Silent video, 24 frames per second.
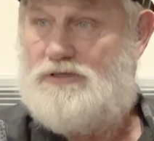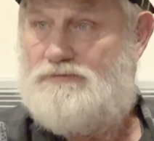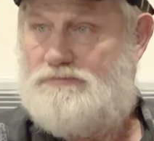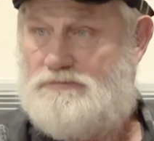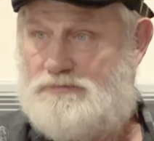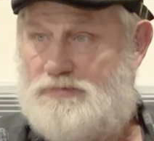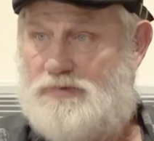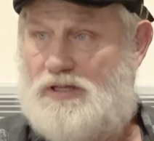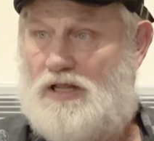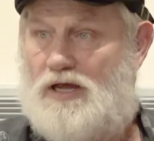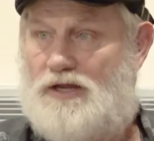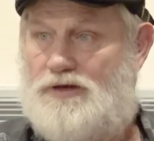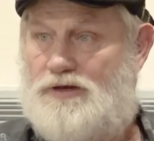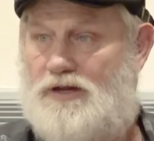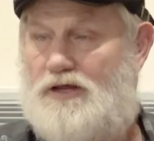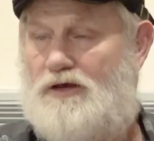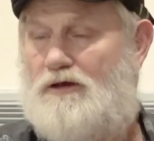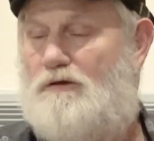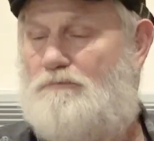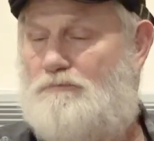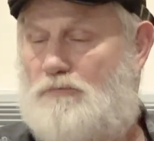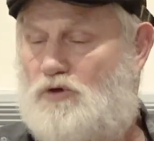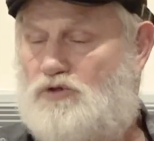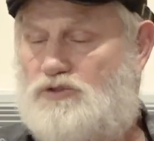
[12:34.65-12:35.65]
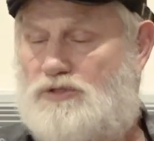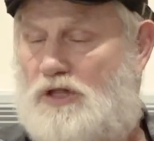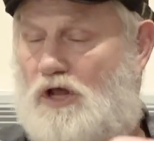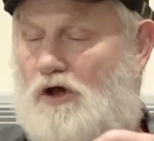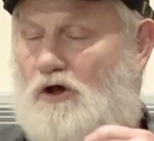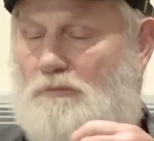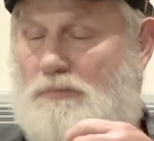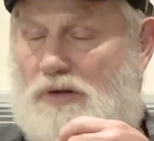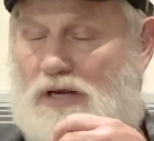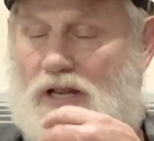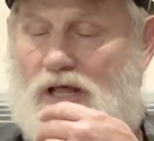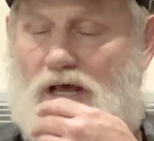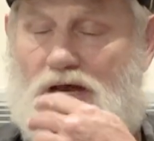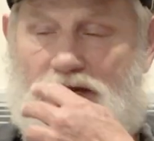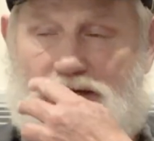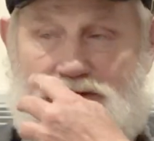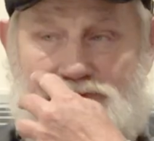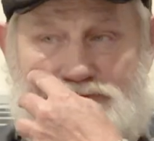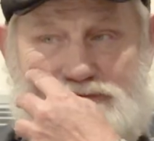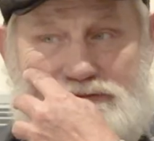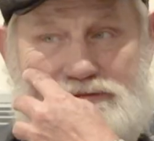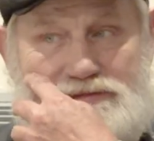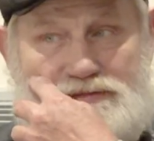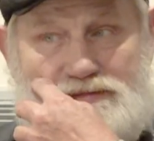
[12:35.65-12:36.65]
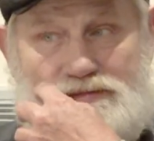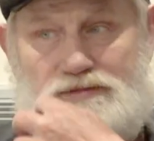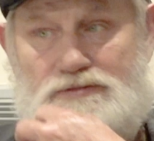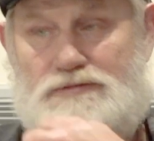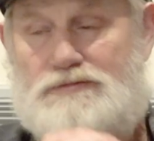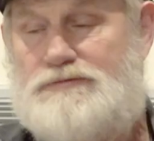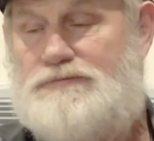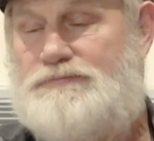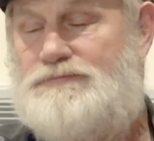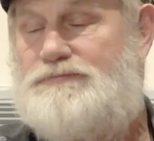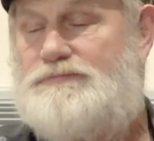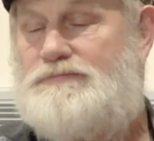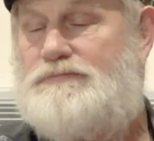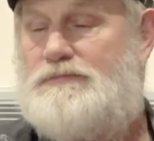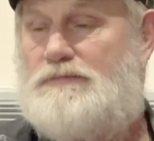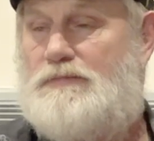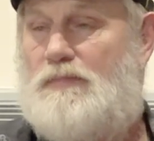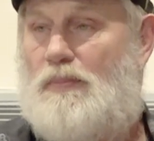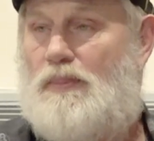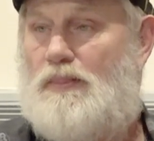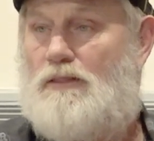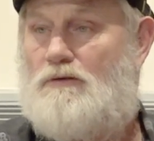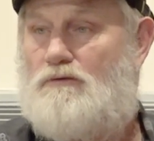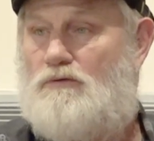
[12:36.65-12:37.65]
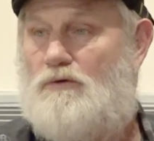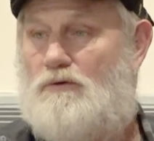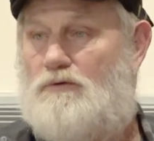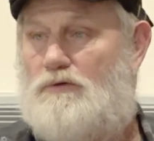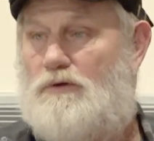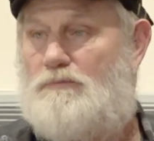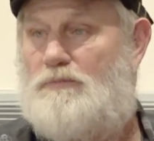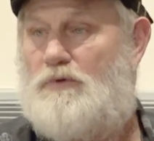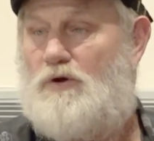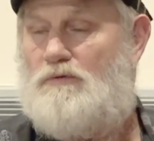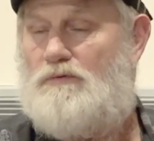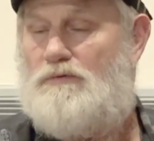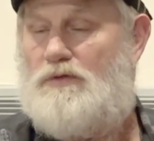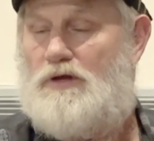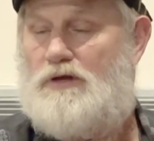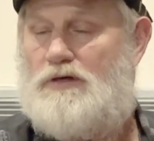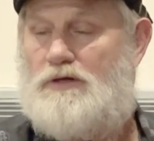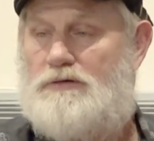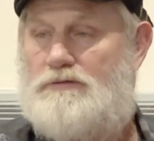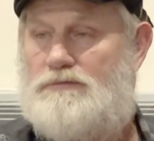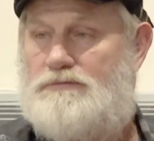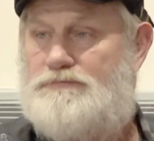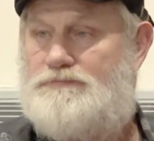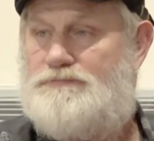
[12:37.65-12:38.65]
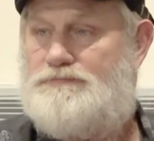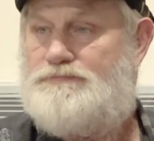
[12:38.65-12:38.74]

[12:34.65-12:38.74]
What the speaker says: lived in Lawndale most of all my life. Growing up over there.